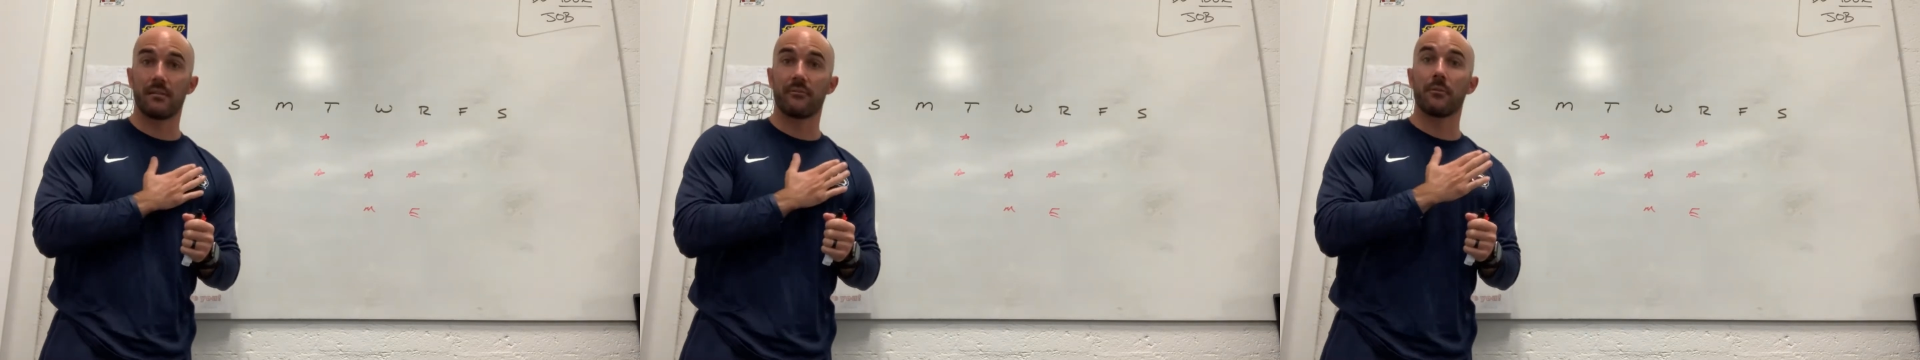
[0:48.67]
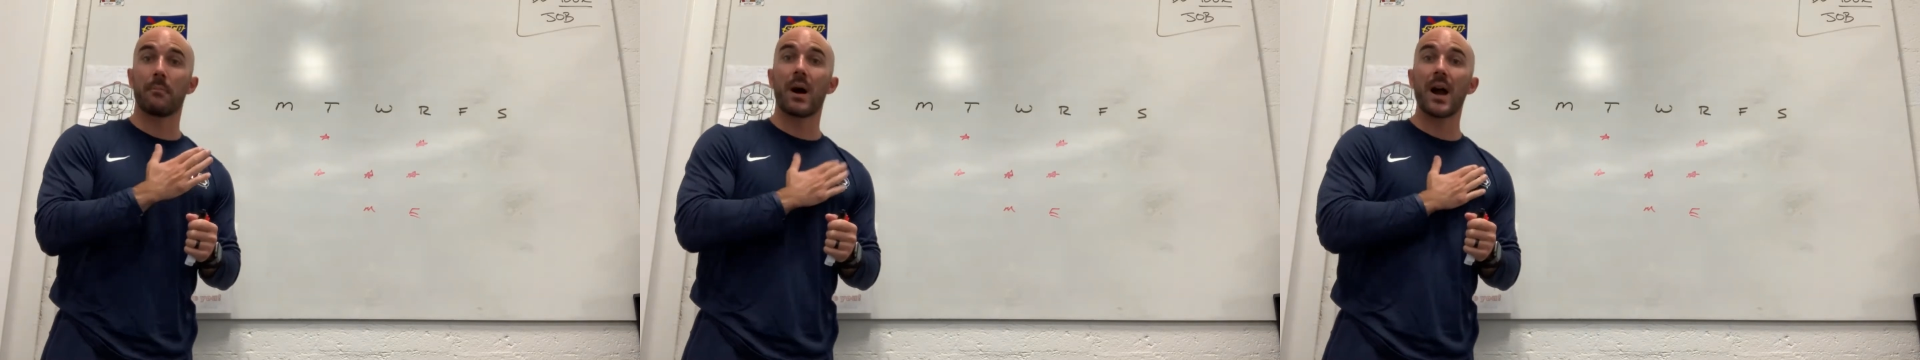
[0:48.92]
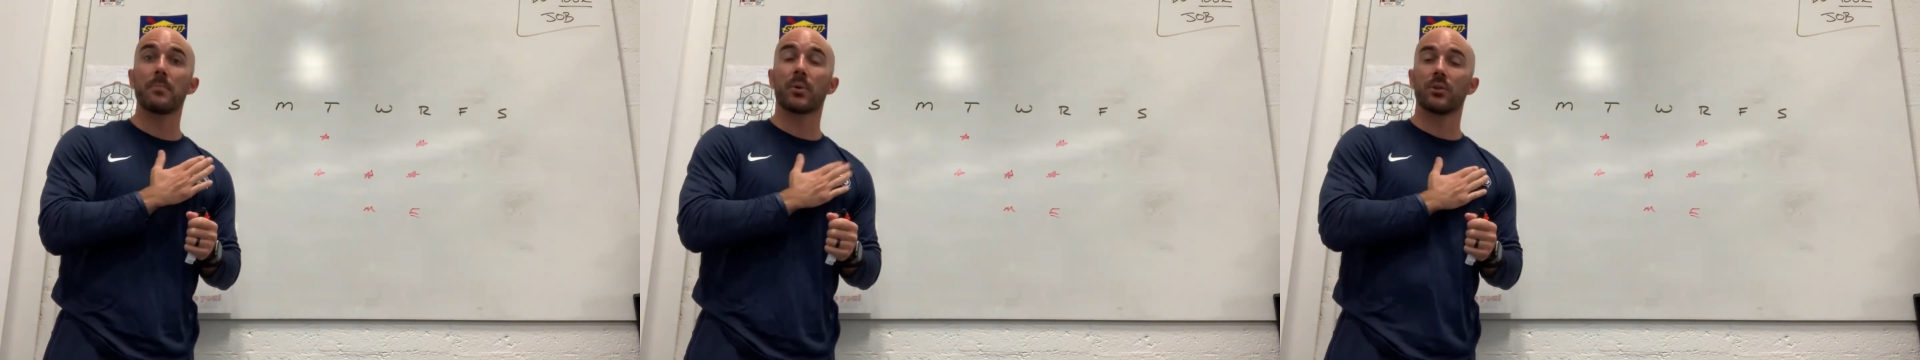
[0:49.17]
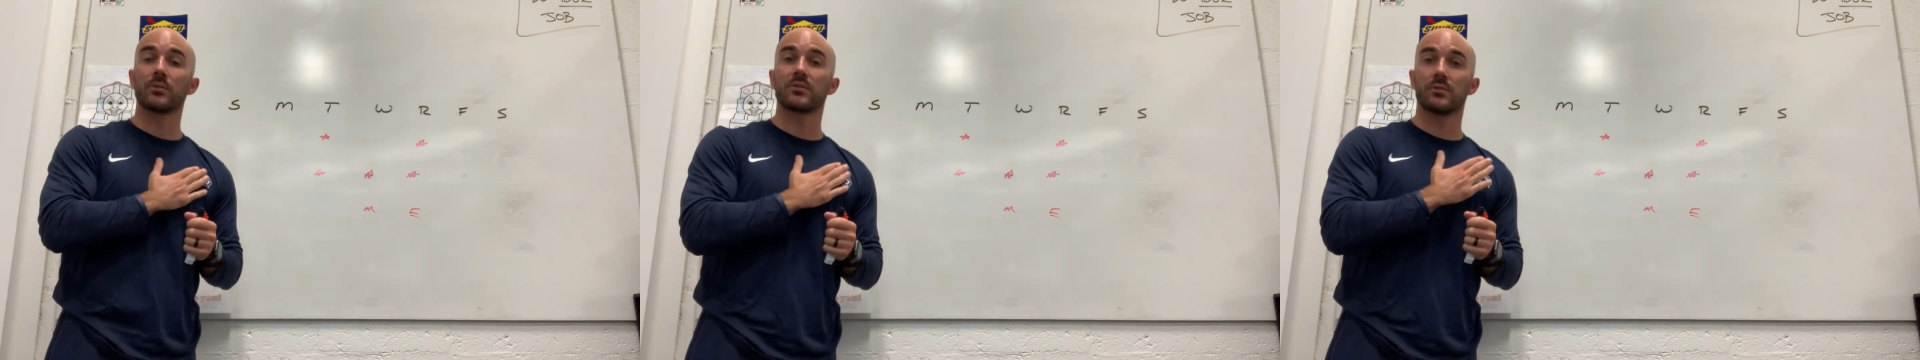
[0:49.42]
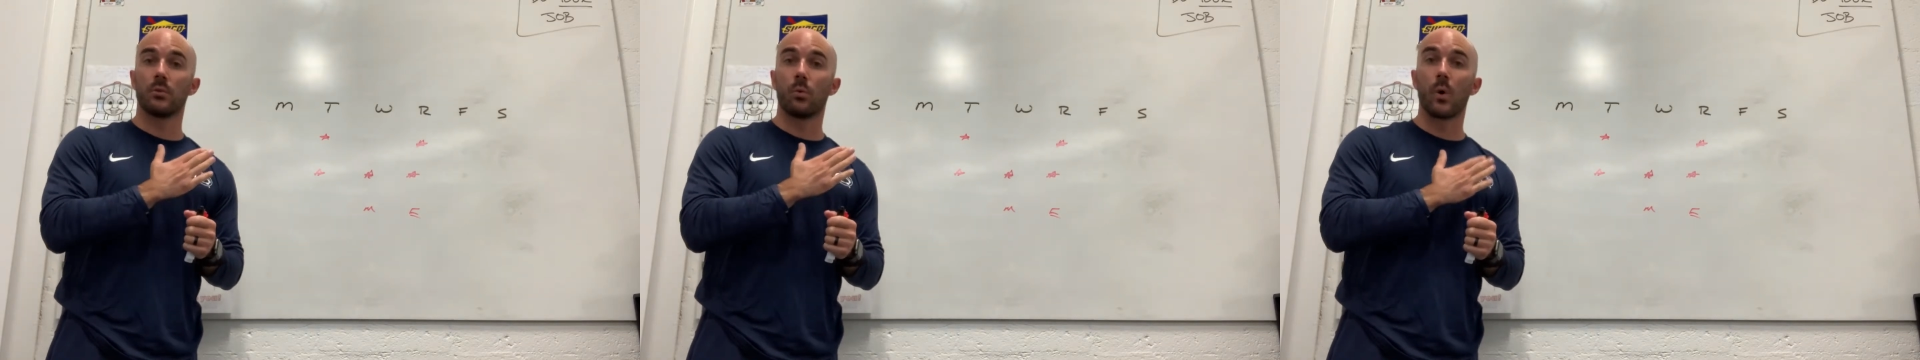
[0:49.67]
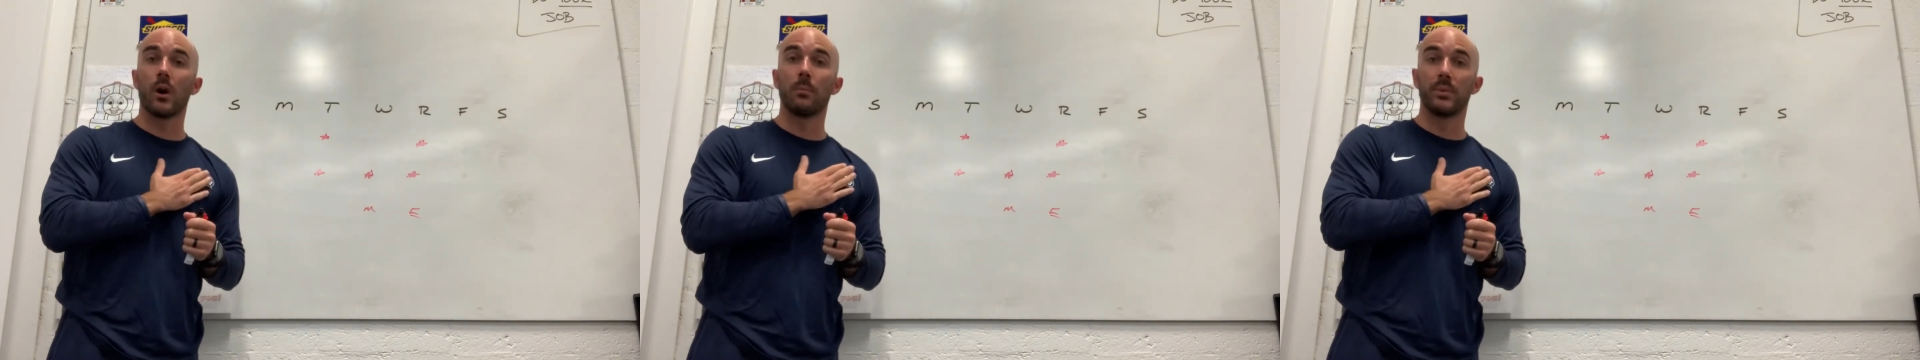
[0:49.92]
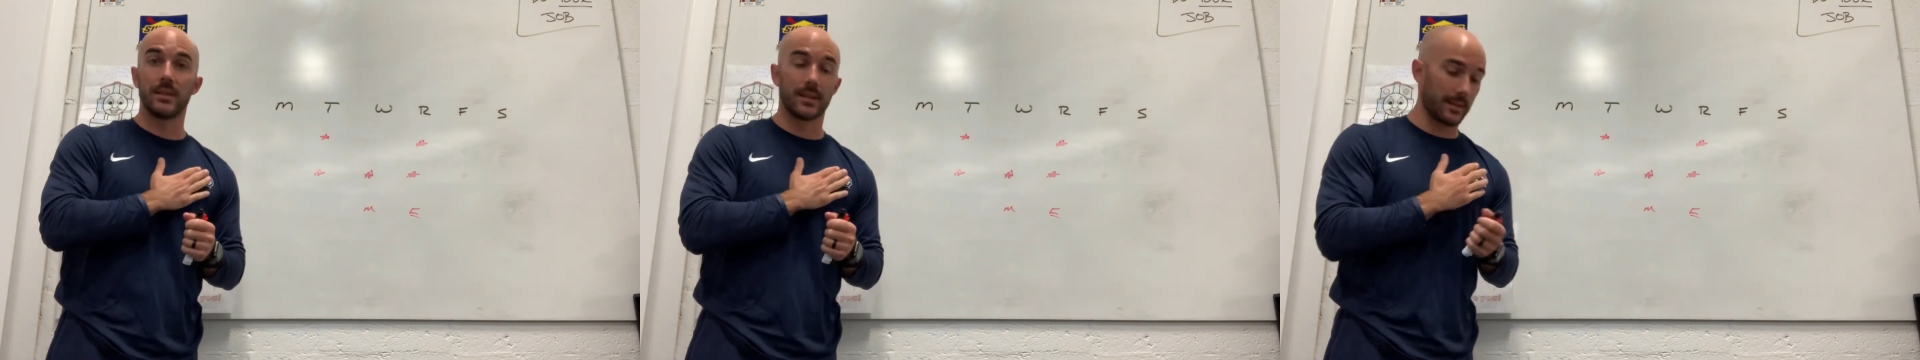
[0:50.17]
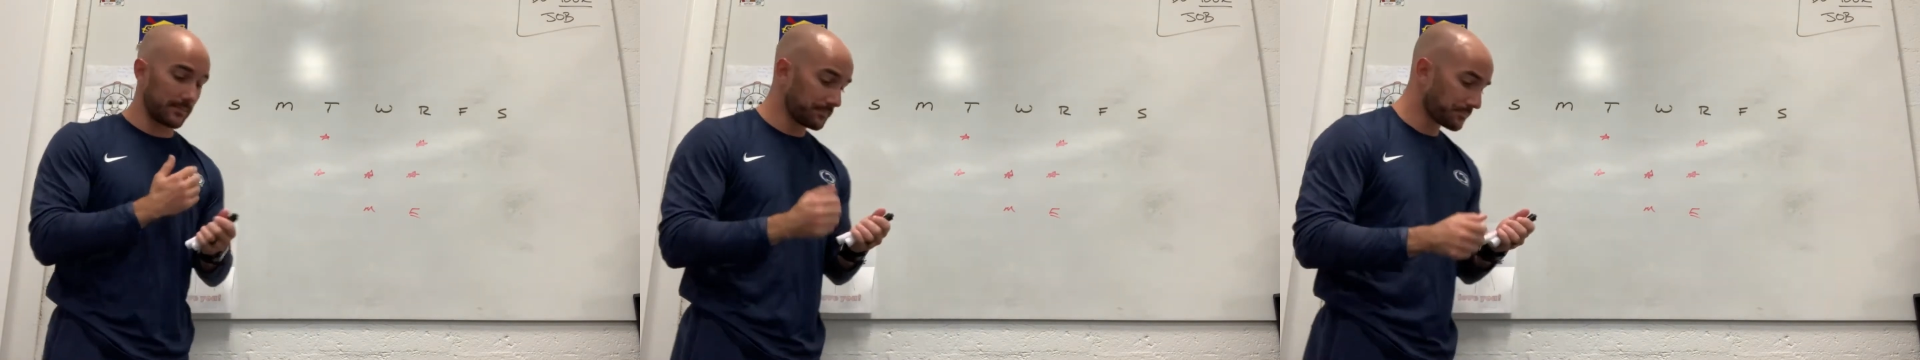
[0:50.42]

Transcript: for my personal well-being.